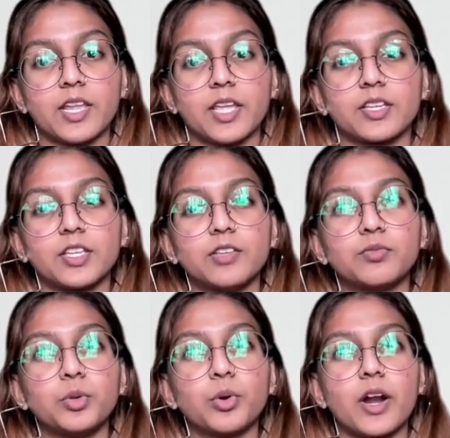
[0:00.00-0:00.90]
Like
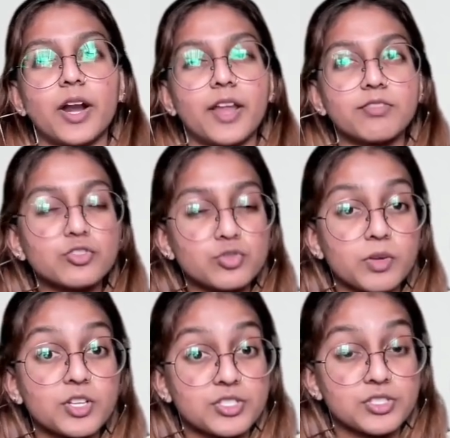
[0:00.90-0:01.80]
if you are having too
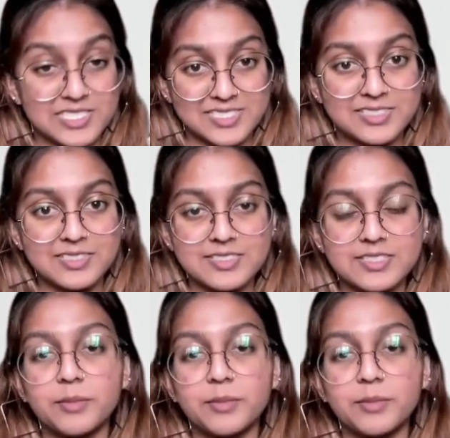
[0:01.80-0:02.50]
much distance,